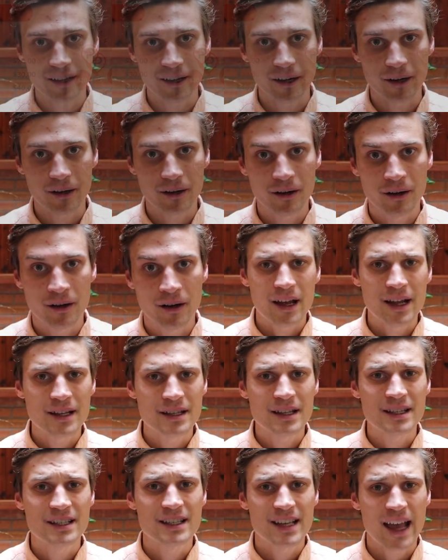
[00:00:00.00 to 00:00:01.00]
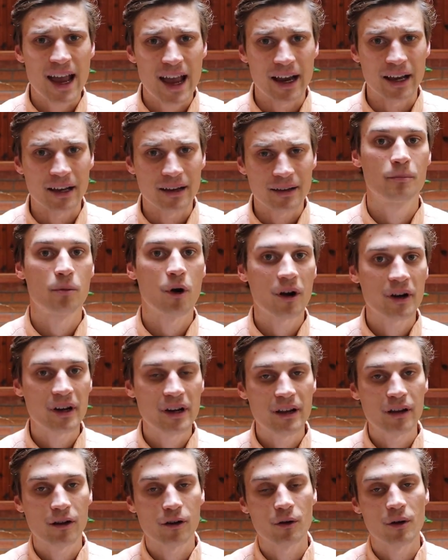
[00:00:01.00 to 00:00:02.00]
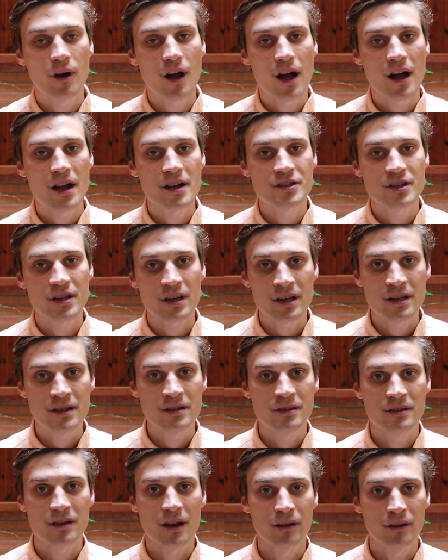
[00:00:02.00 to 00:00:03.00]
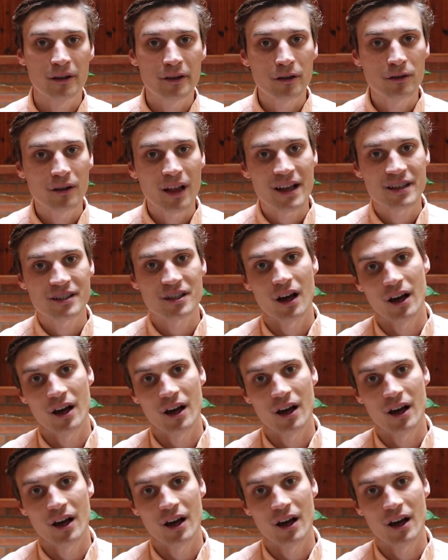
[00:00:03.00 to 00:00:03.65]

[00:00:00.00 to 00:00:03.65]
there. It's insane. Parking in the garage is a little less